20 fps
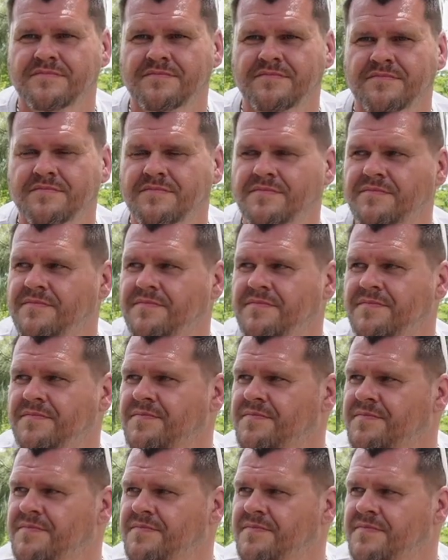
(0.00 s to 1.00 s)

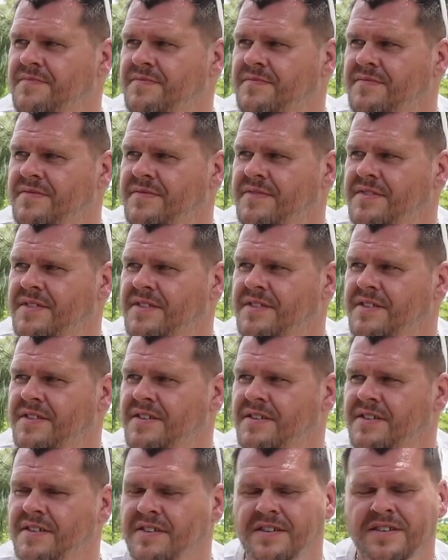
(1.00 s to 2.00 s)

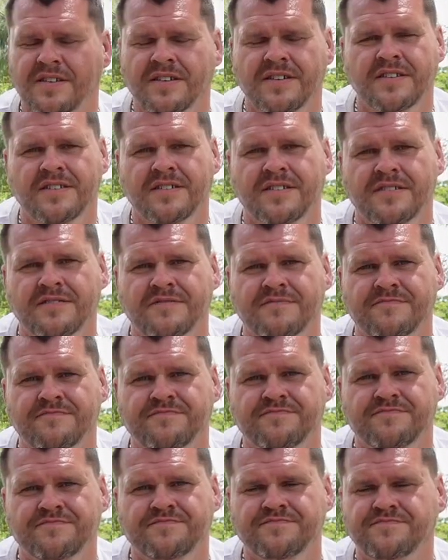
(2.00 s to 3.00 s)

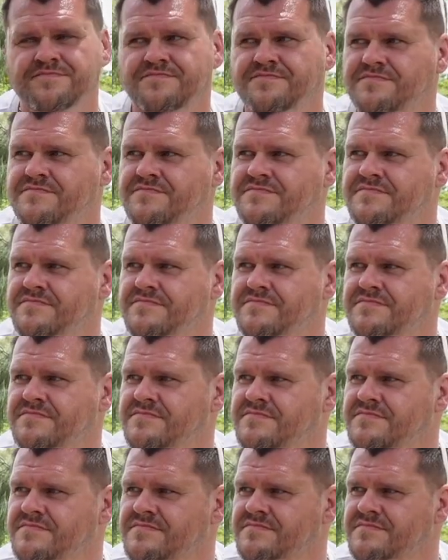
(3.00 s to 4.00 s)

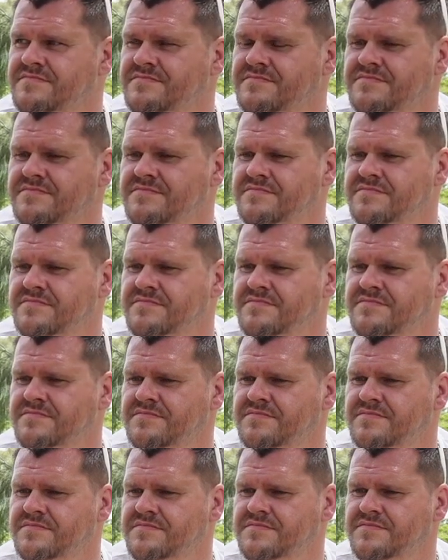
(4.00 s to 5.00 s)

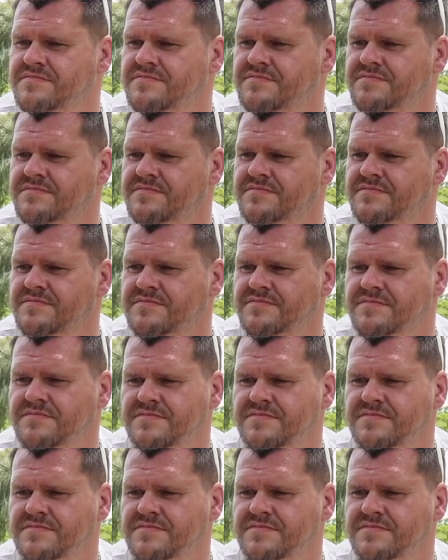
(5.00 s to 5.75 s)
This person isn't speaking.